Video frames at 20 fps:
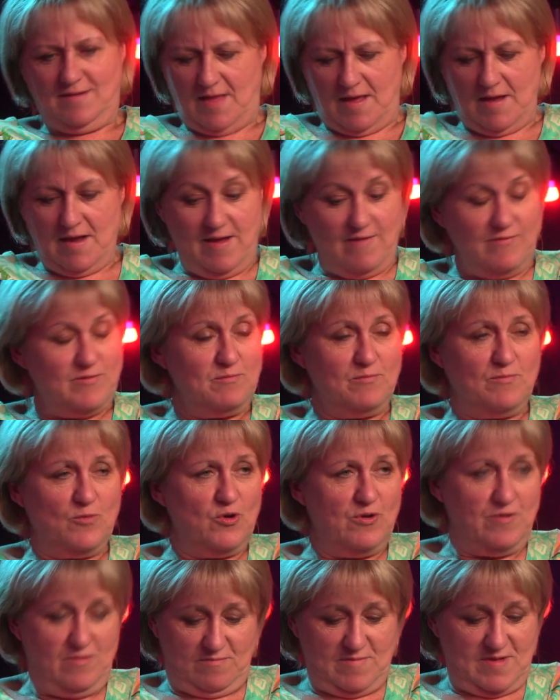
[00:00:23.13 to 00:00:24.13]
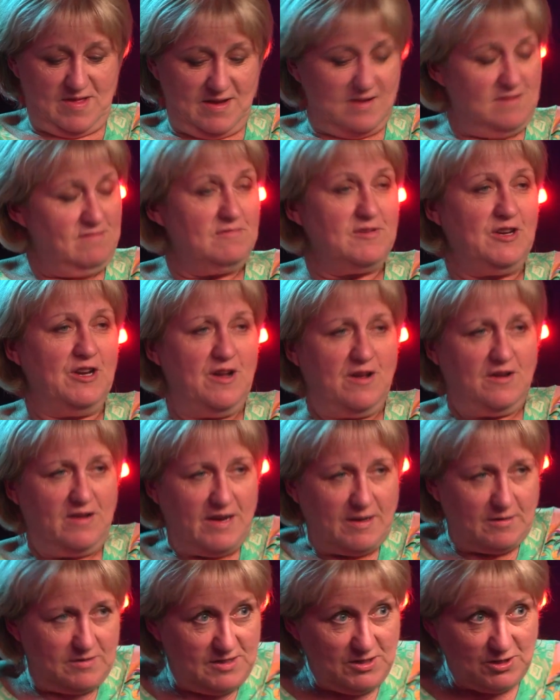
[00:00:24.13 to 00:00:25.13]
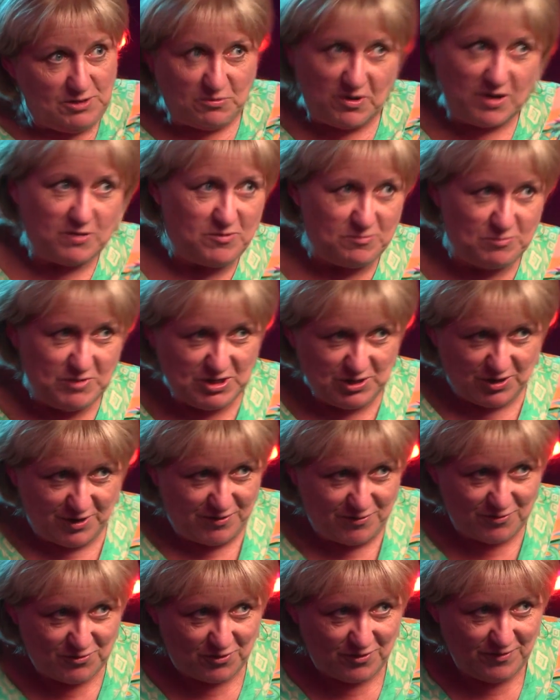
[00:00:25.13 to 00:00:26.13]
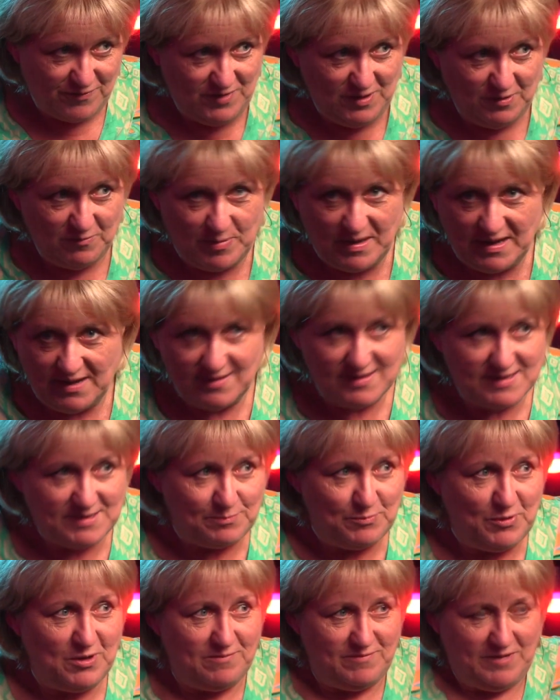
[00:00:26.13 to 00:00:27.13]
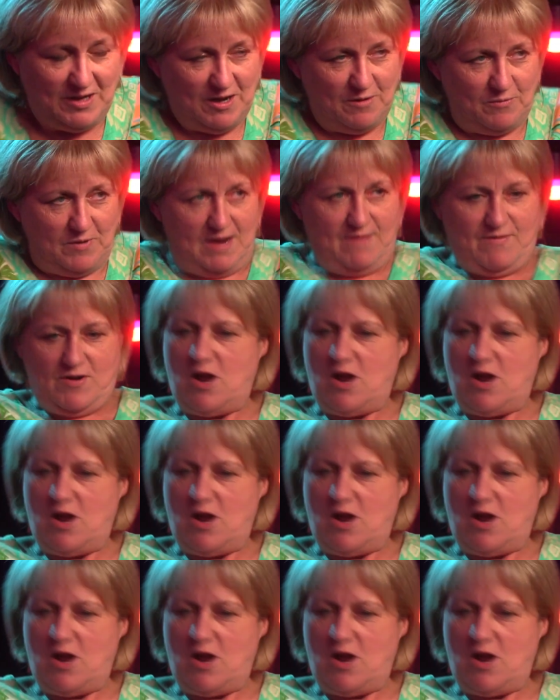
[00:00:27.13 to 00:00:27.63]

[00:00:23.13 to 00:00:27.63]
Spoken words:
even more than, you know, like, did you work with Madonna, or you've been in this, you know, whatever.